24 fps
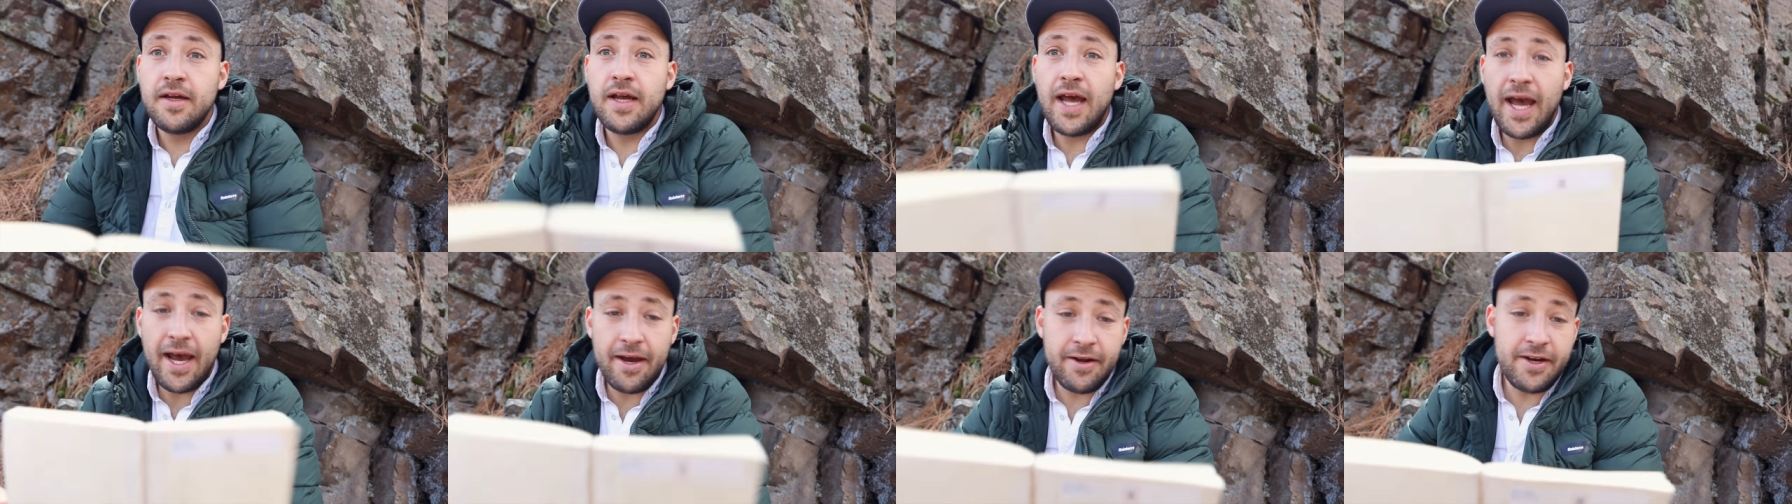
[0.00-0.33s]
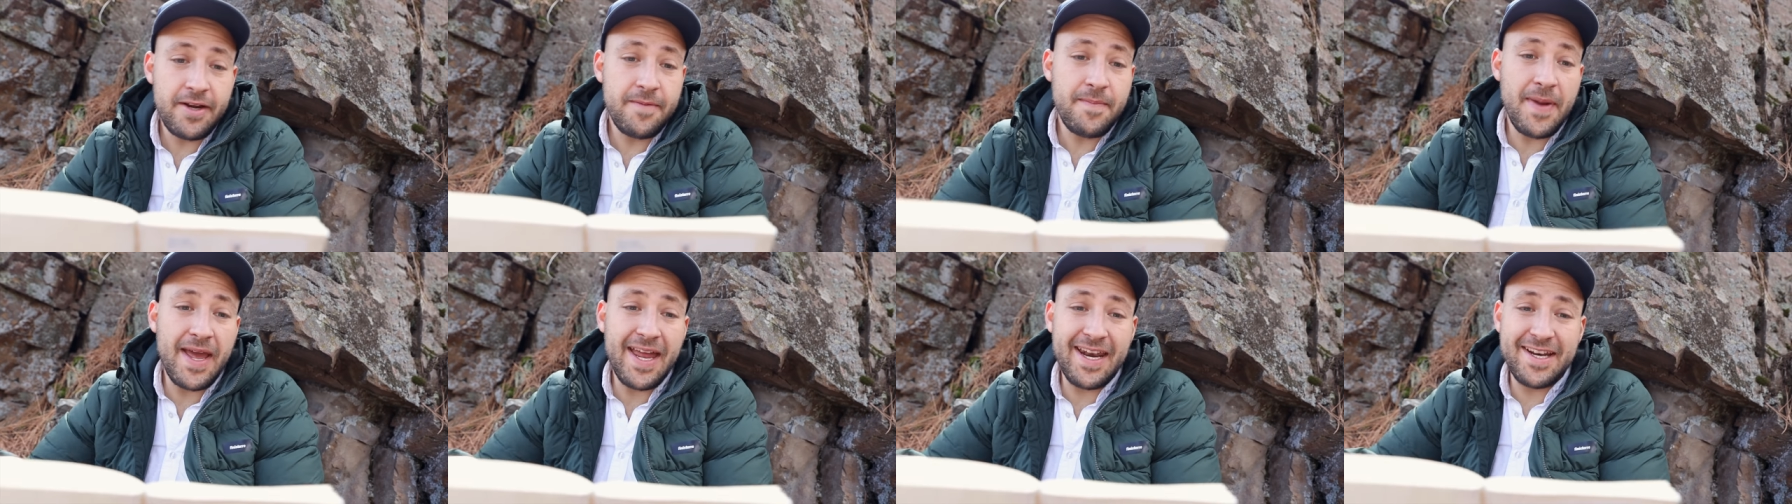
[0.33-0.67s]
How do
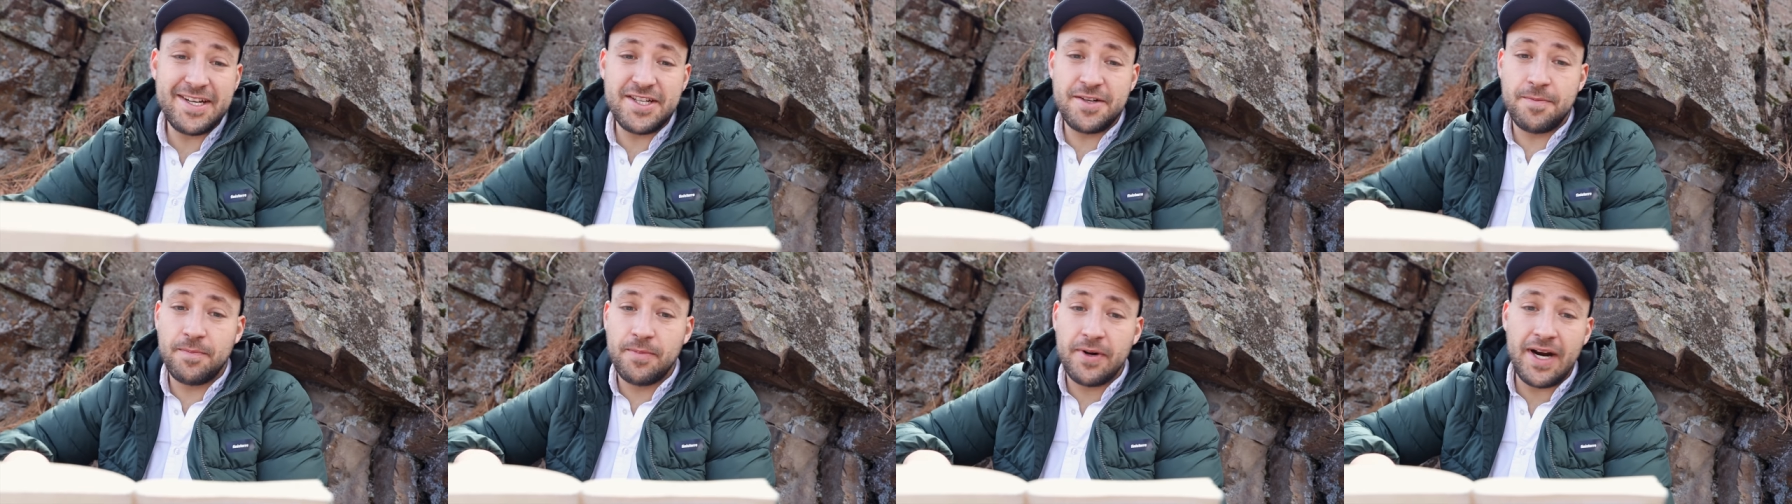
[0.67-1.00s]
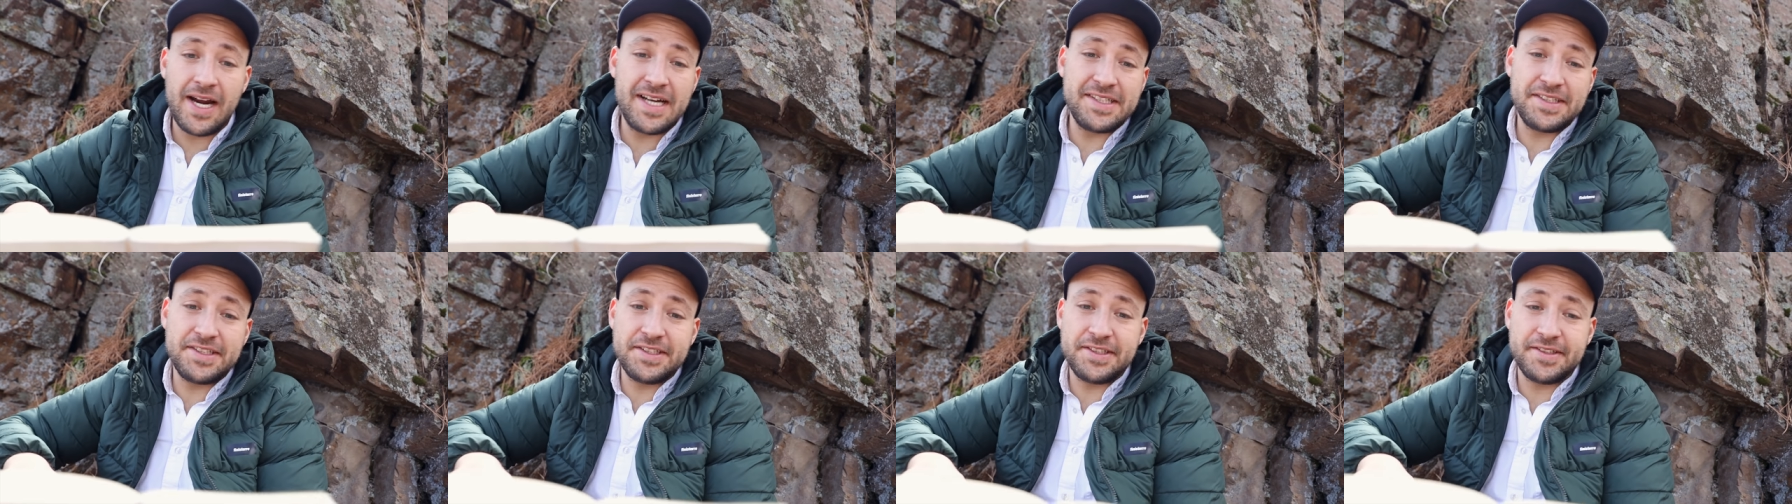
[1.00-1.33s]
you manage
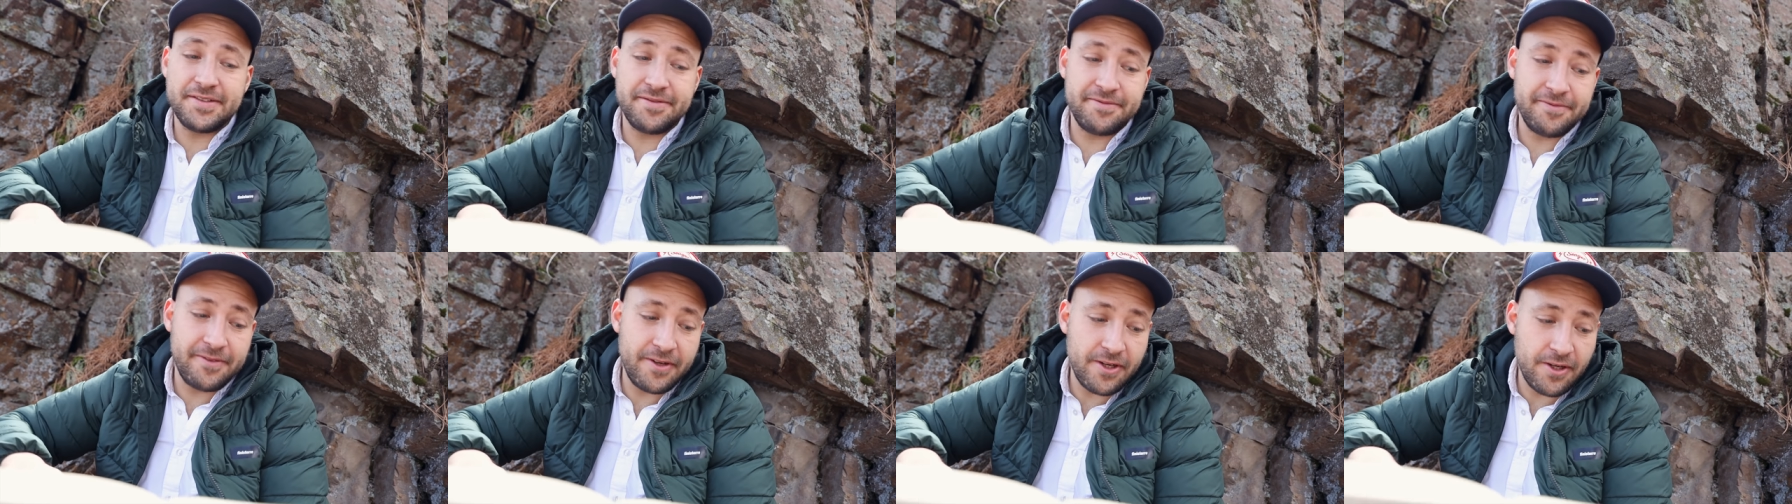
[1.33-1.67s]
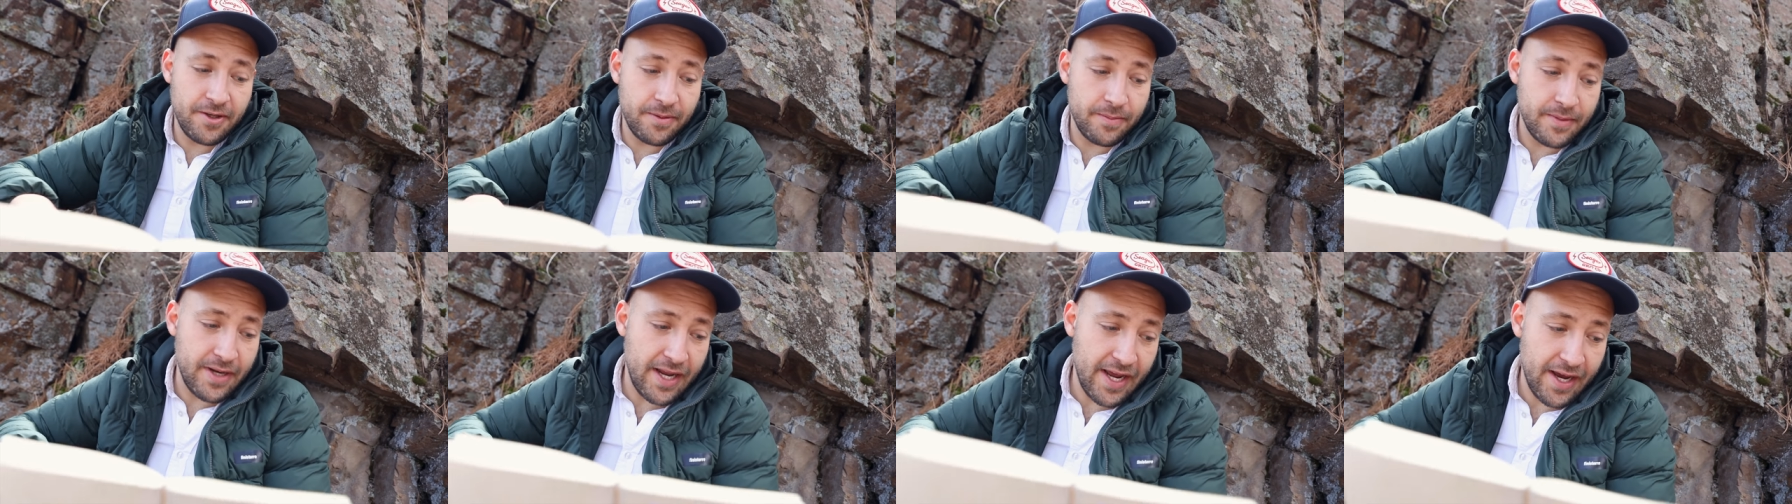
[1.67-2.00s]
prices of
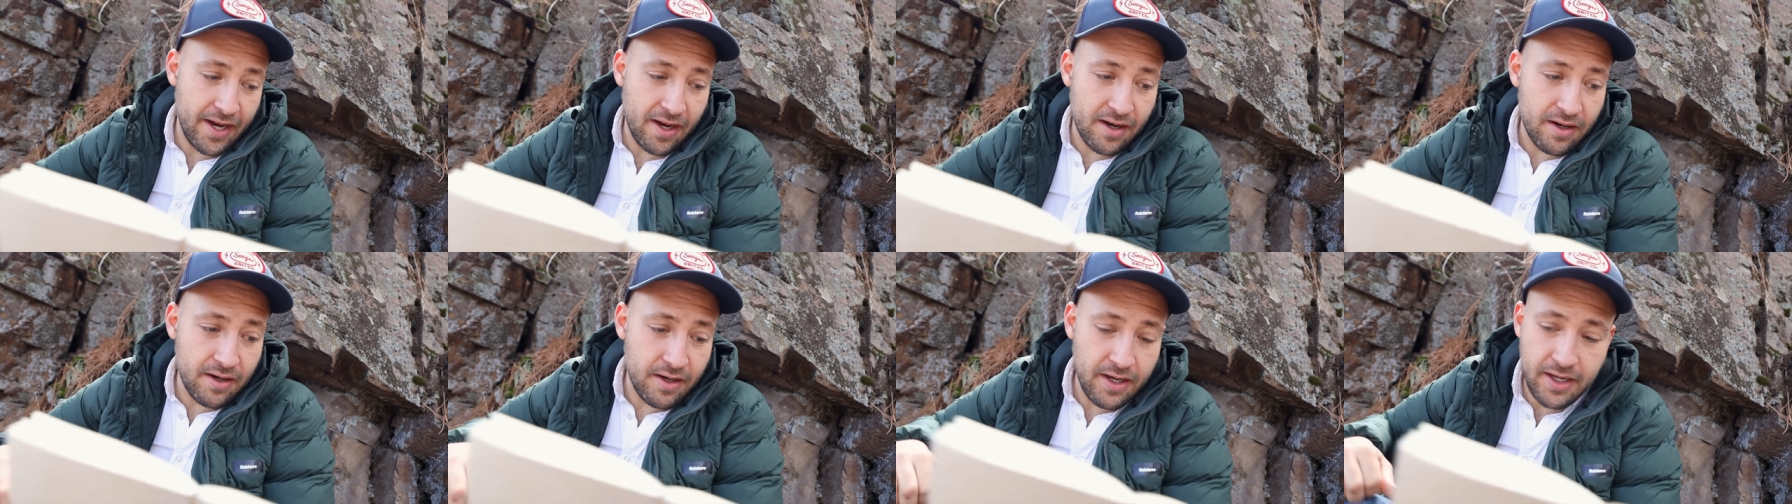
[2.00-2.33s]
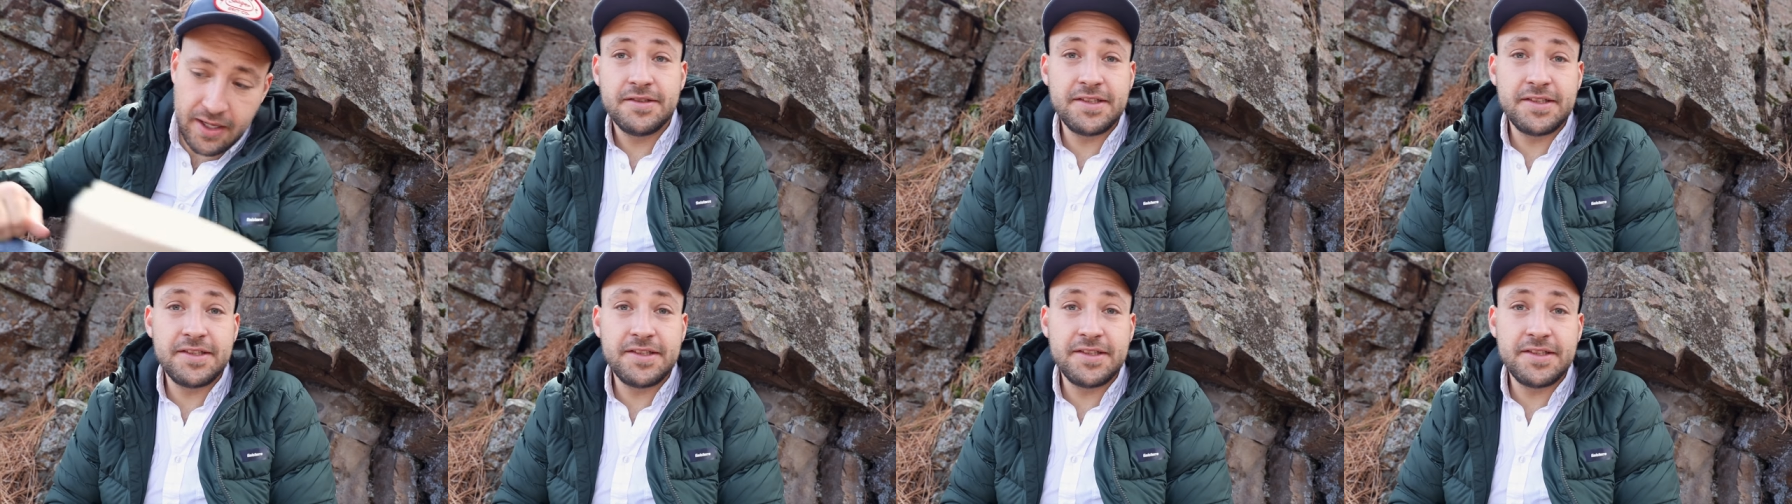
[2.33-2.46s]
film now?